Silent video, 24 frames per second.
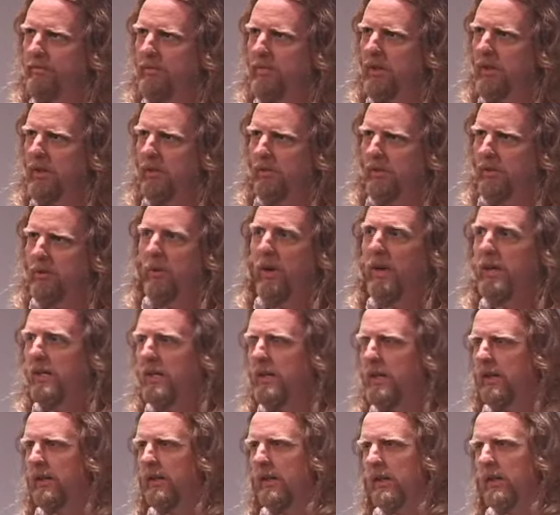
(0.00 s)
you know, do
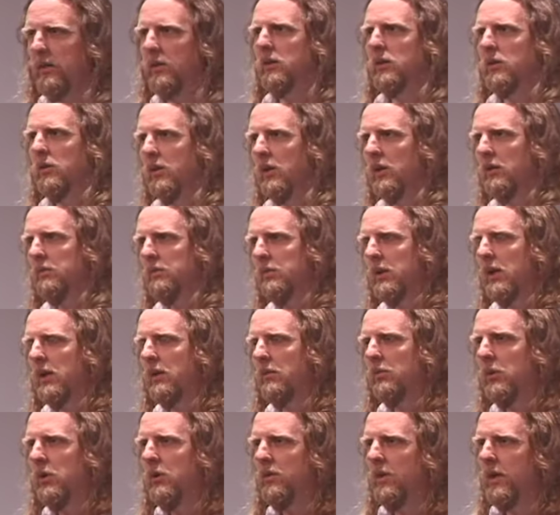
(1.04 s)
anything that you could do in a, in
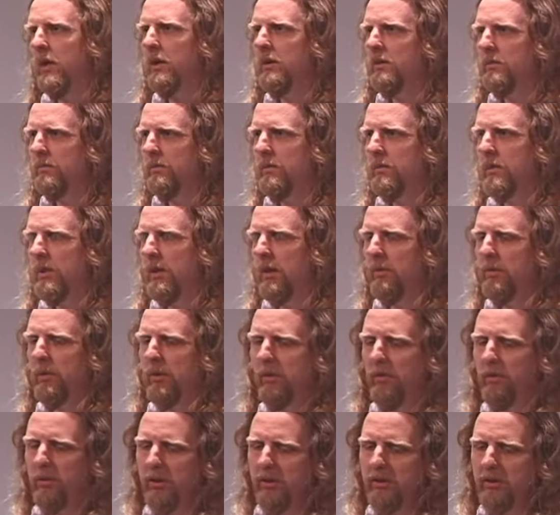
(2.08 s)
a movie, you know, be
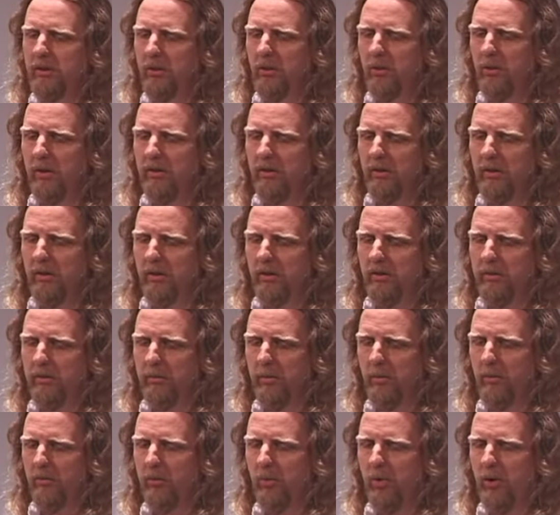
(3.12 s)
able to do as a, as a
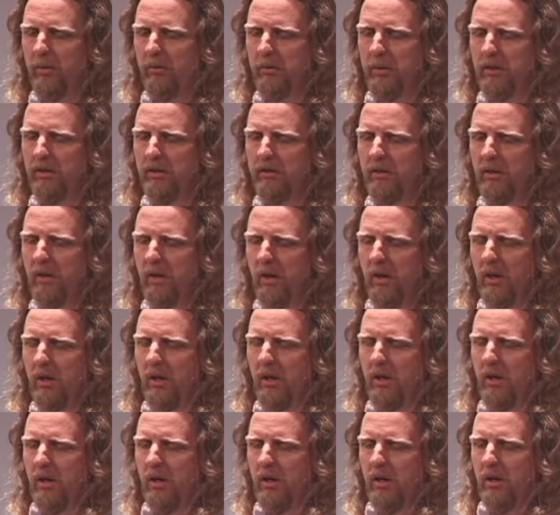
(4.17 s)
performance.
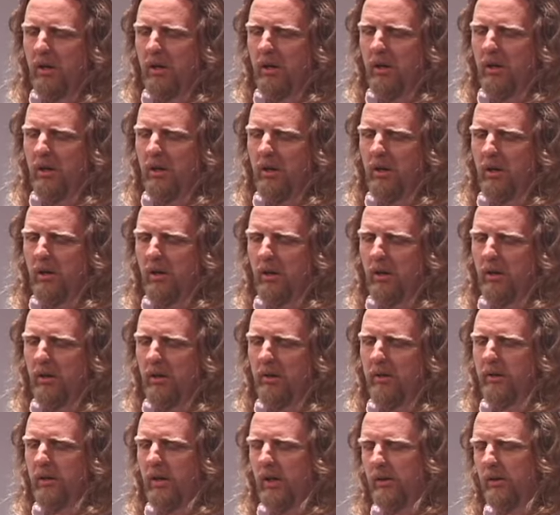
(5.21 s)
Uh,
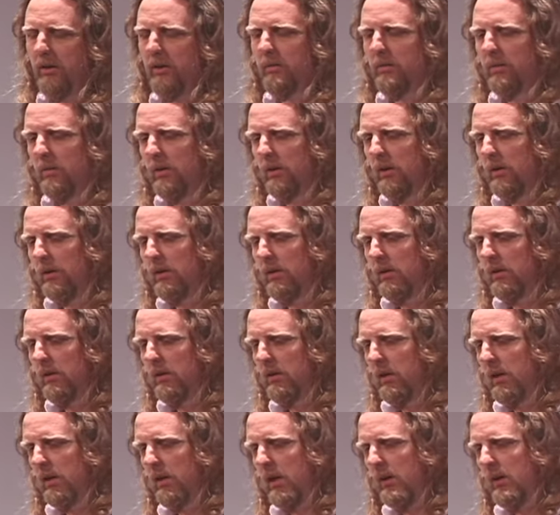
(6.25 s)
the other,
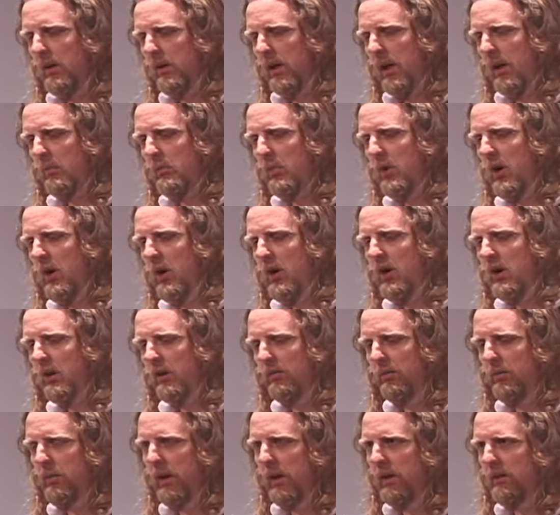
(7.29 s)
another kind of prong
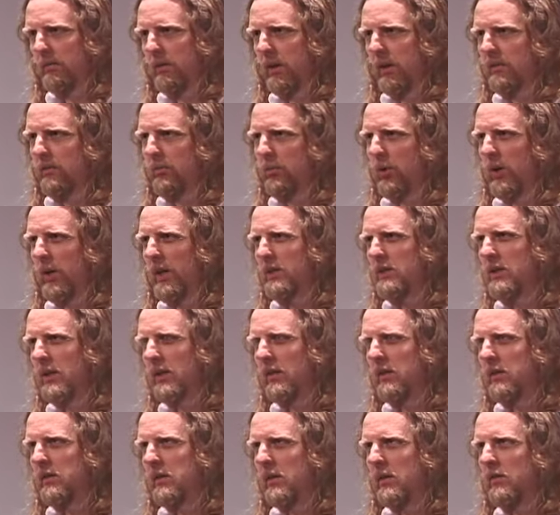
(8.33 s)
of my exploration
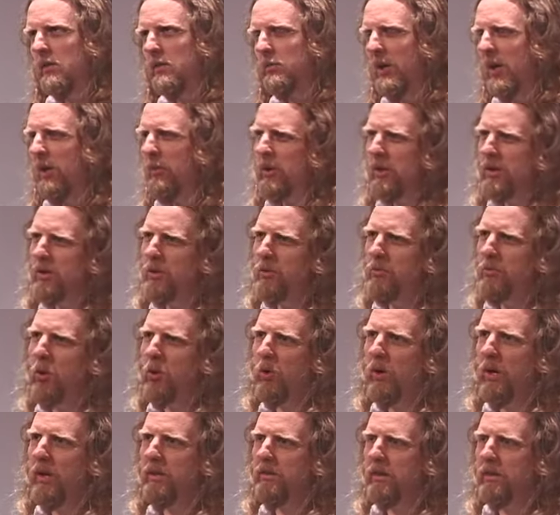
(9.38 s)
is just to be able to do
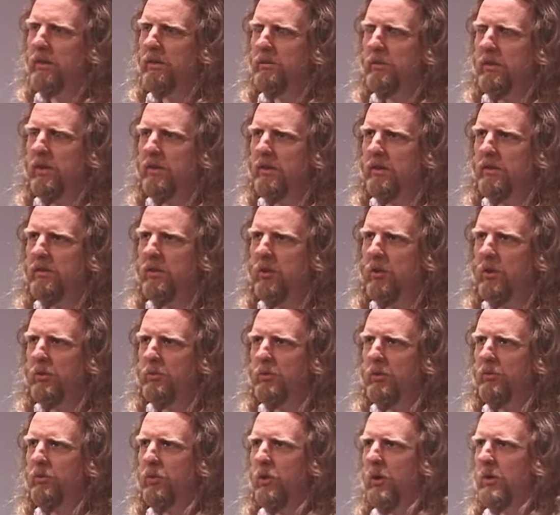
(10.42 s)
more as a, as a solo
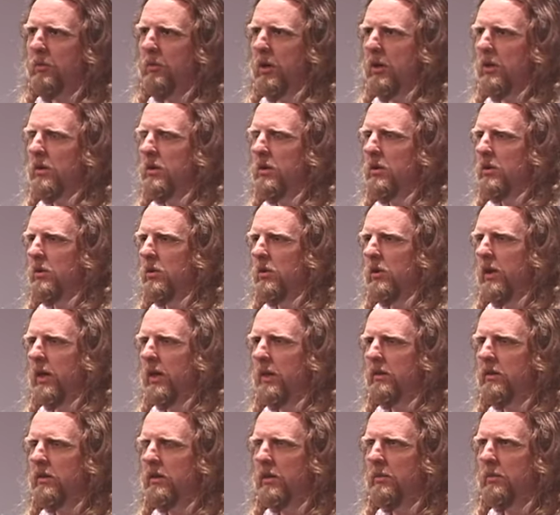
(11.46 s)
performer too. And
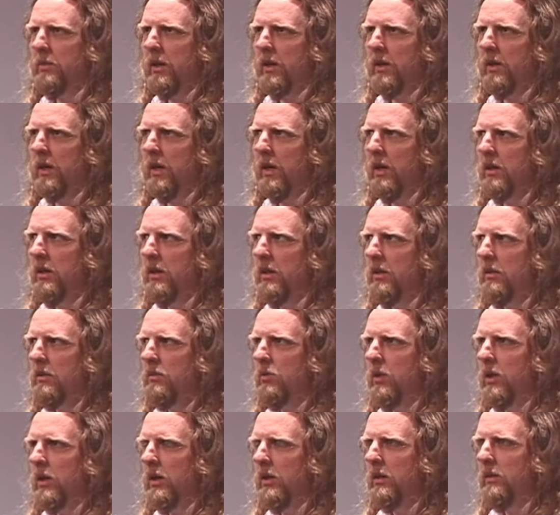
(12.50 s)
that's something that is
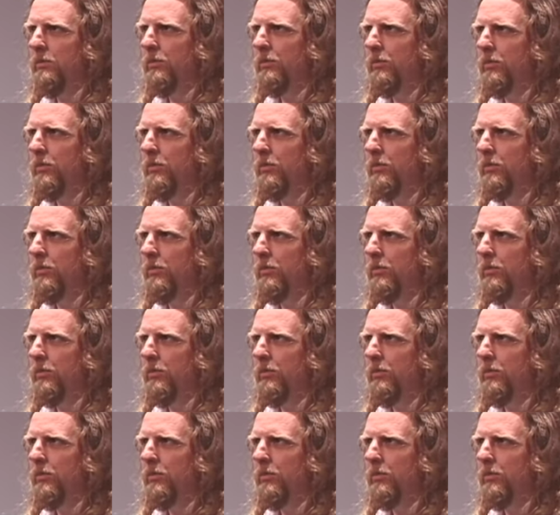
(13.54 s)
really,